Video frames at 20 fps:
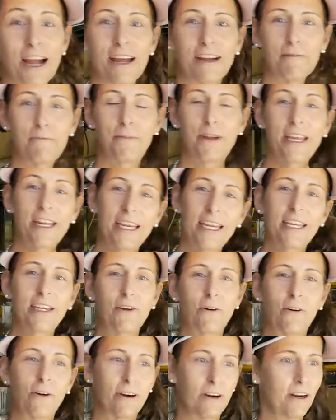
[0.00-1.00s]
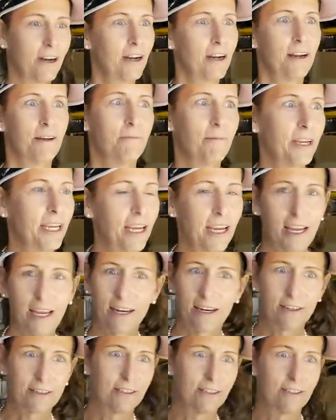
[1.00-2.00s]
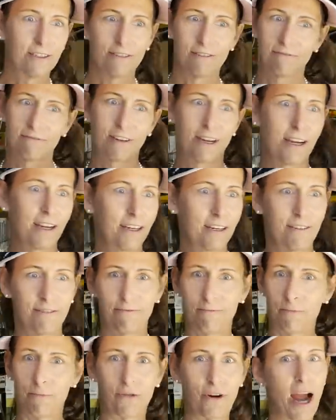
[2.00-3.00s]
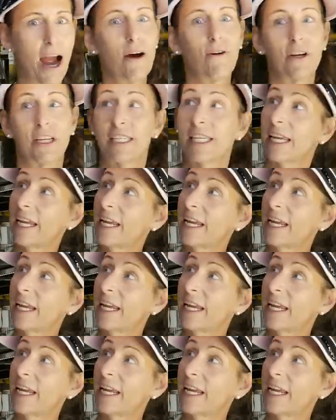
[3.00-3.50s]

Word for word: kind of pitting your mechanical kind of prowess